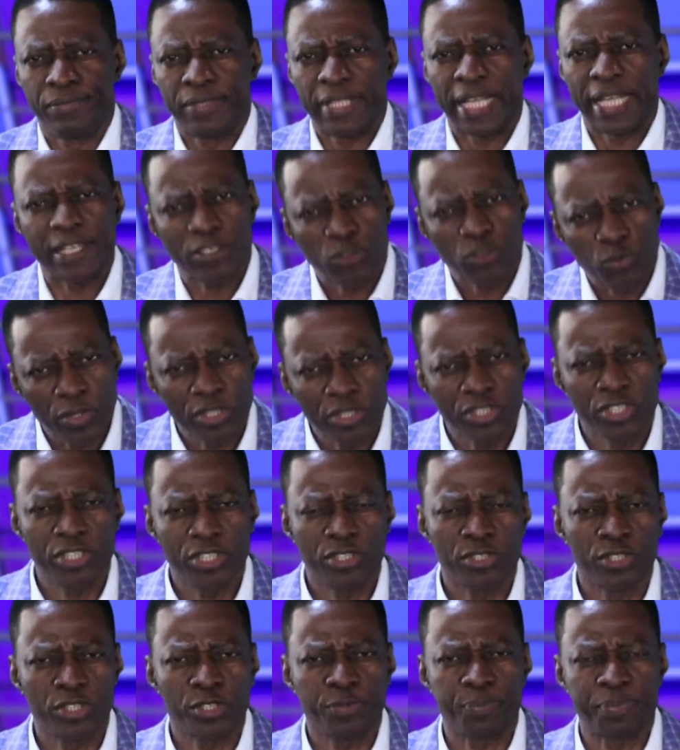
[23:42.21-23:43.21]
That's what
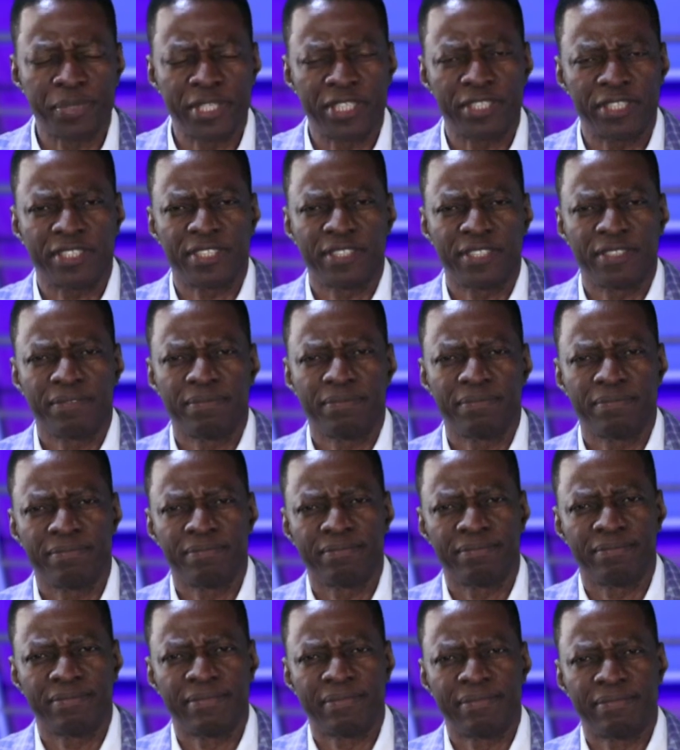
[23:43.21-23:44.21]
Jesus preached.
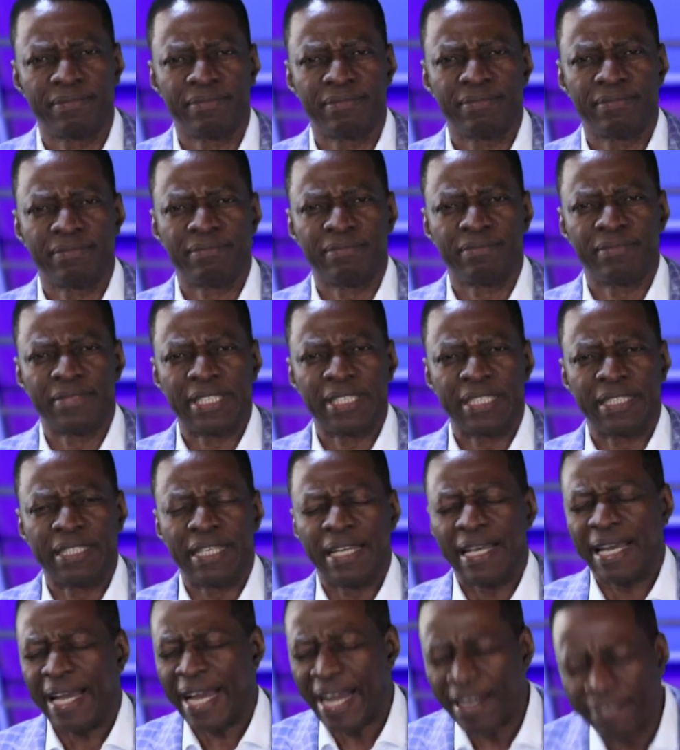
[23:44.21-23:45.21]

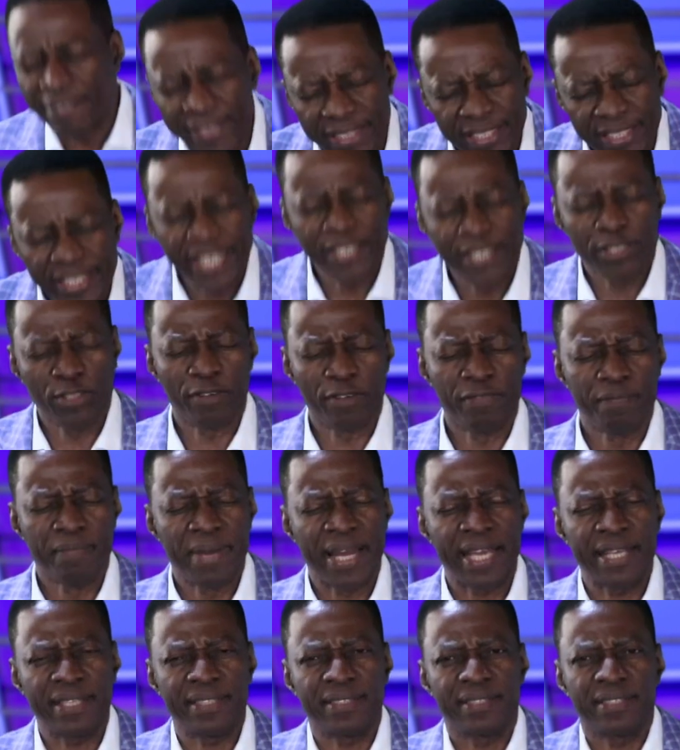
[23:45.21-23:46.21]
Have a change of
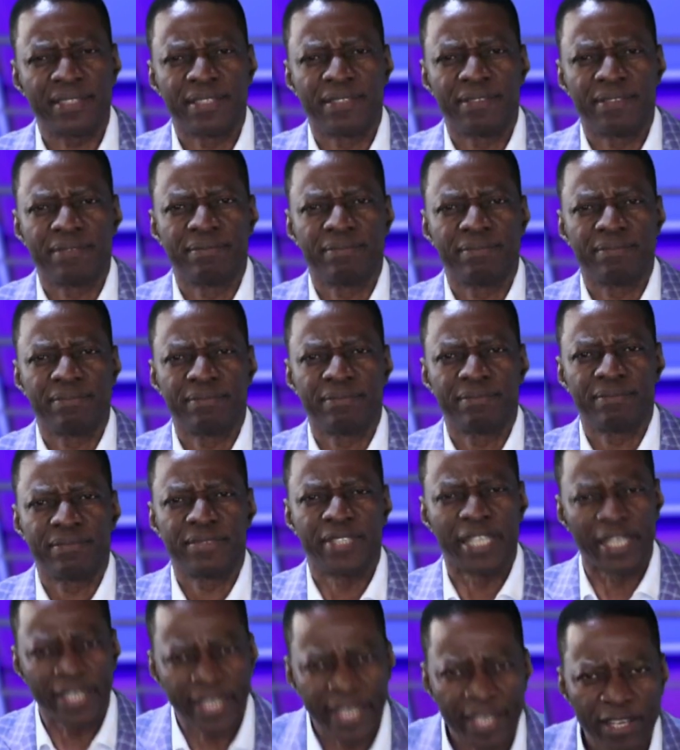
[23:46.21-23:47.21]
mind.
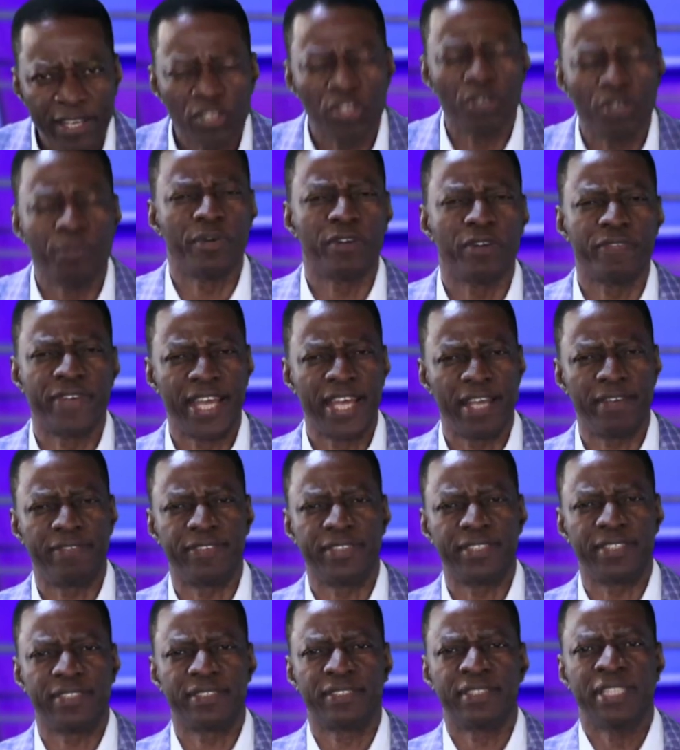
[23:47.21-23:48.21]
The kingdom of
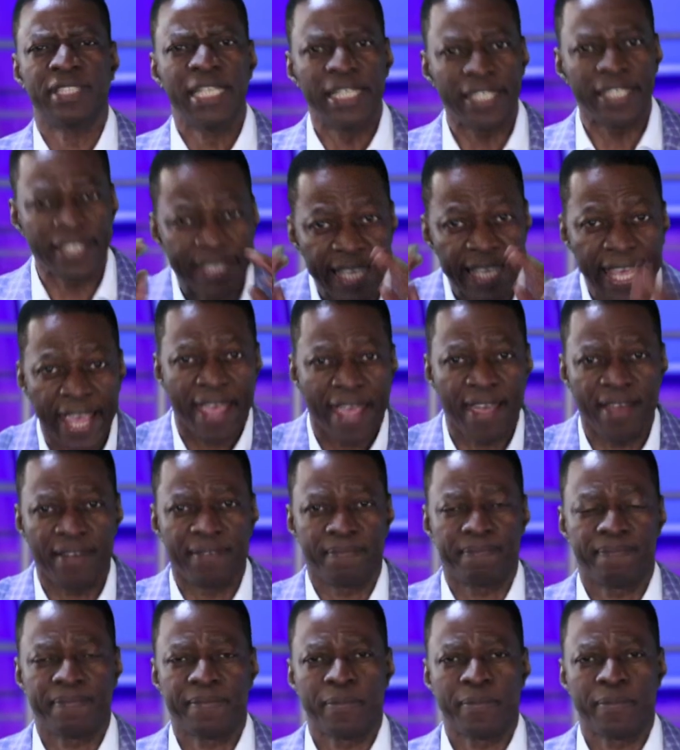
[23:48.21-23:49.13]
heaven is here.